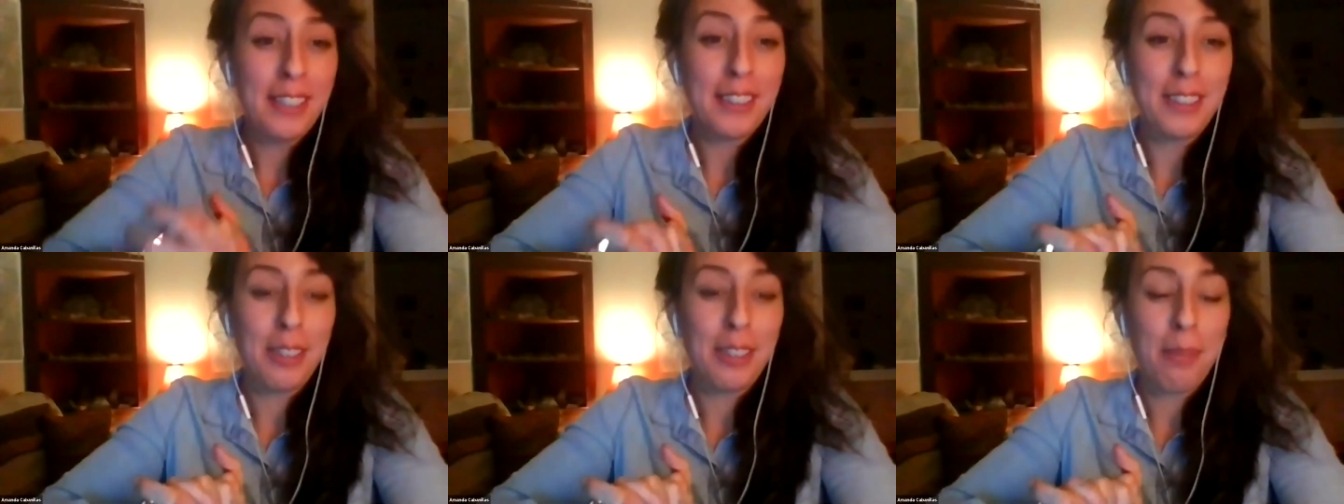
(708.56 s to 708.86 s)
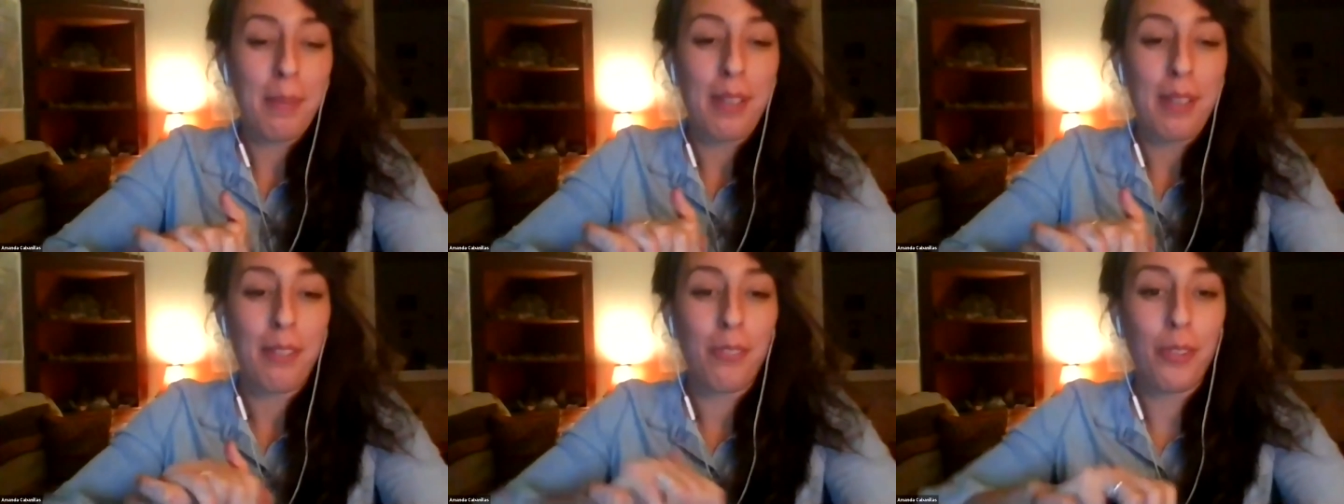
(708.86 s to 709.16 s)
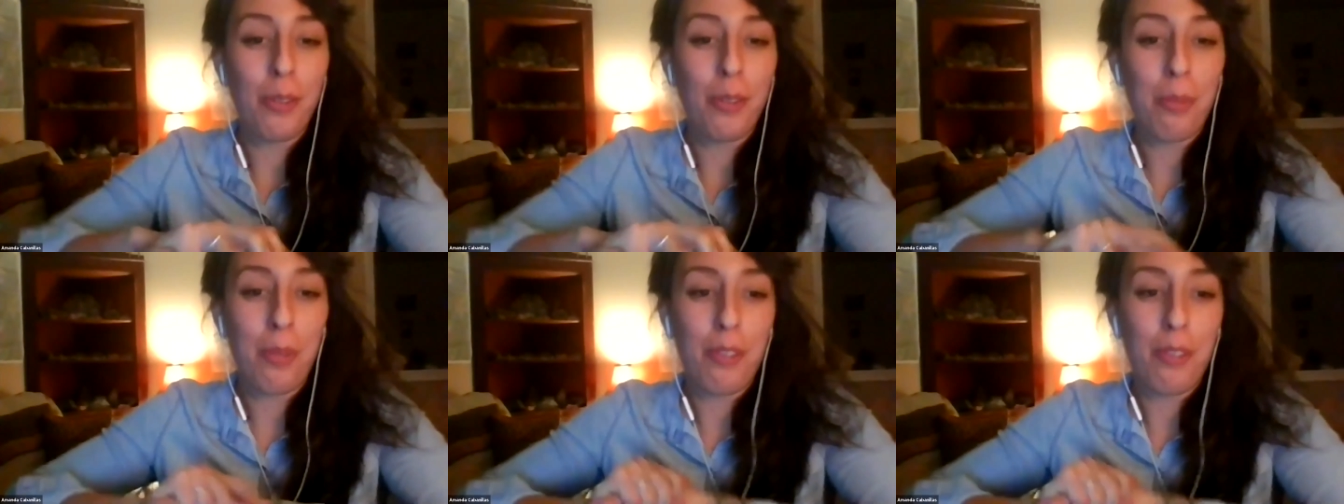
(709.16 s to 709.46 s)
so
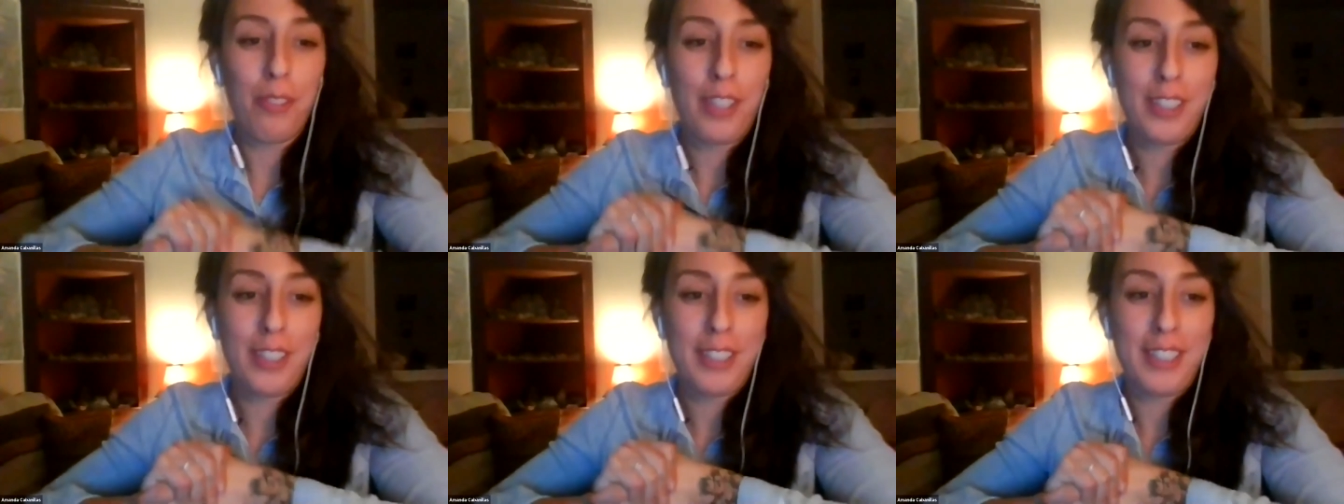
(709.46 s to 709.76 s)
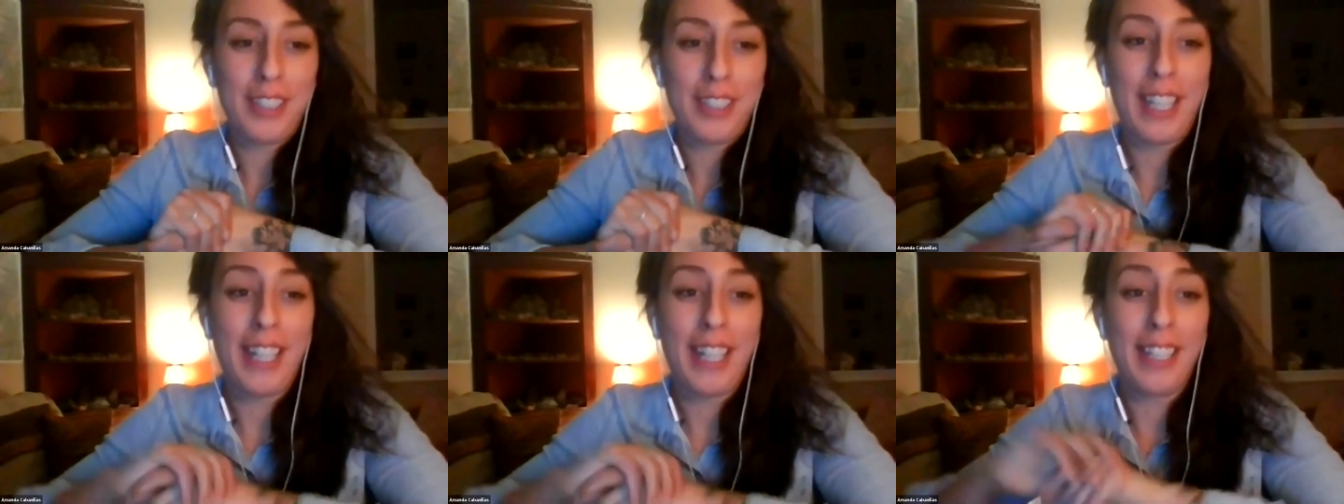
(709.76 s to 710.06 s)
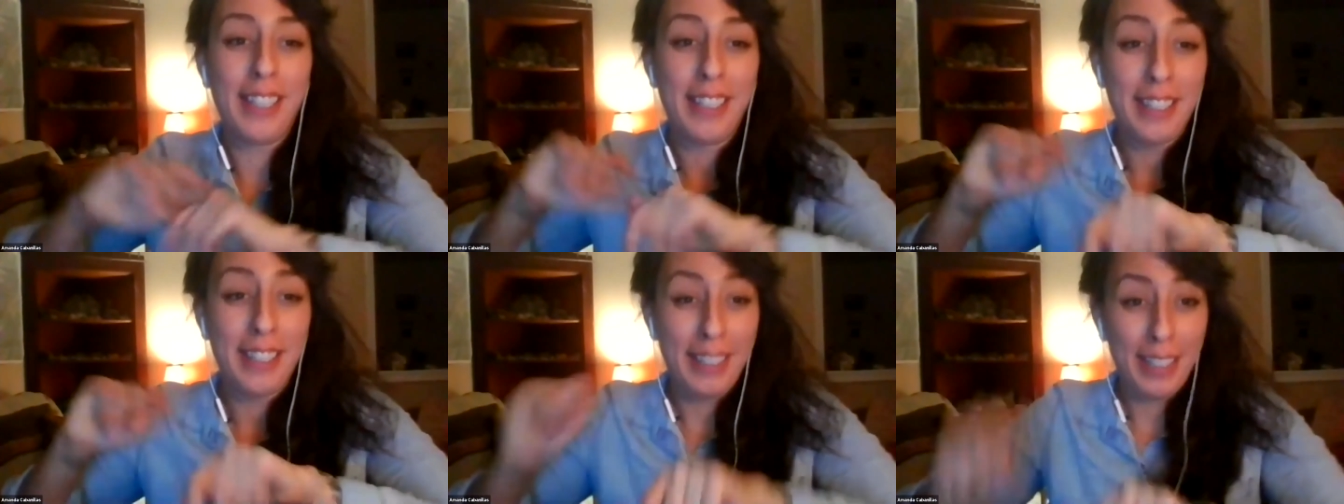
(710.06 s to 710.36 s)
we'll move on to
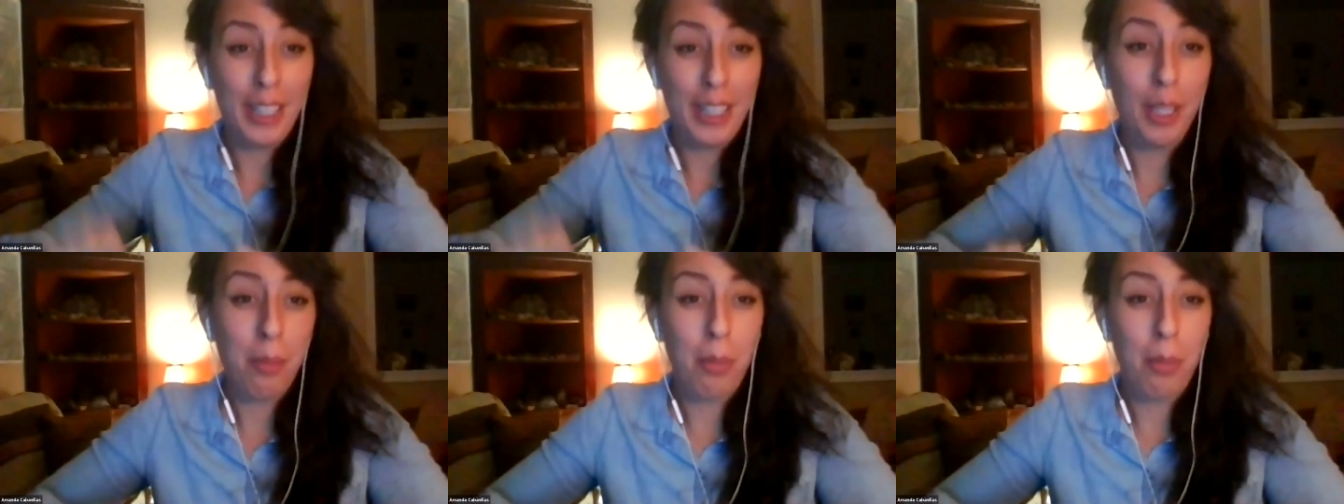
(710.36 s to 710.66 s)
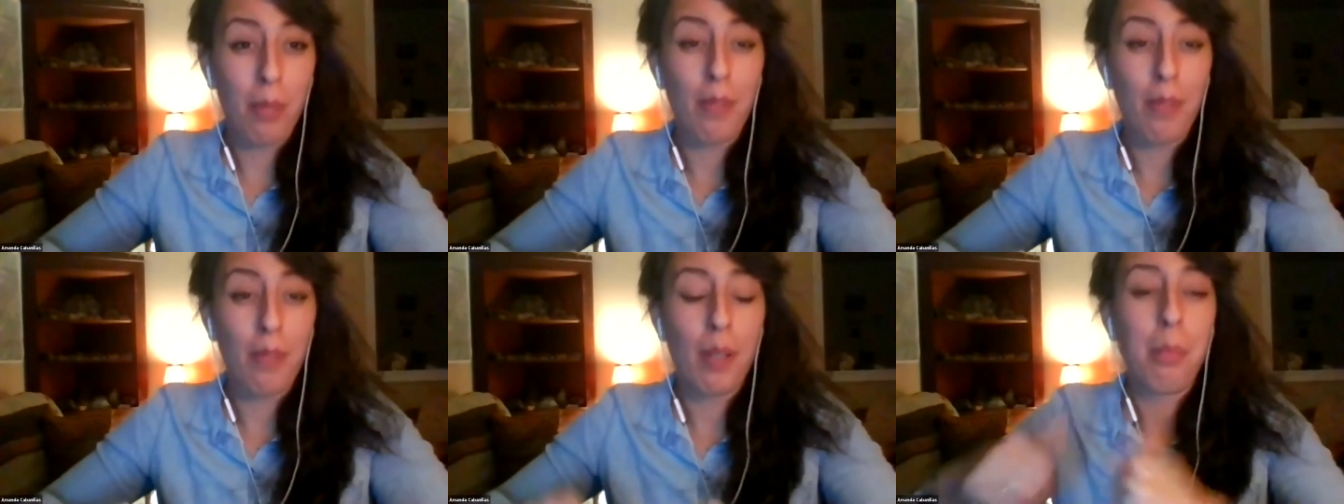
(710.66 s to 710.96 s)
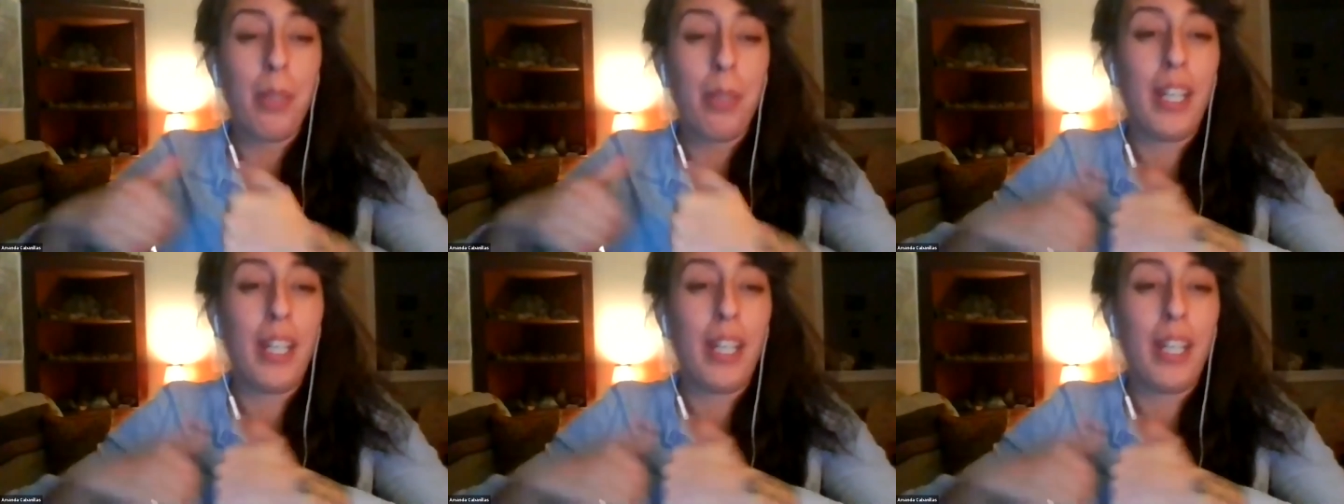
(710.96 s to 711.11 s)
that in a moment.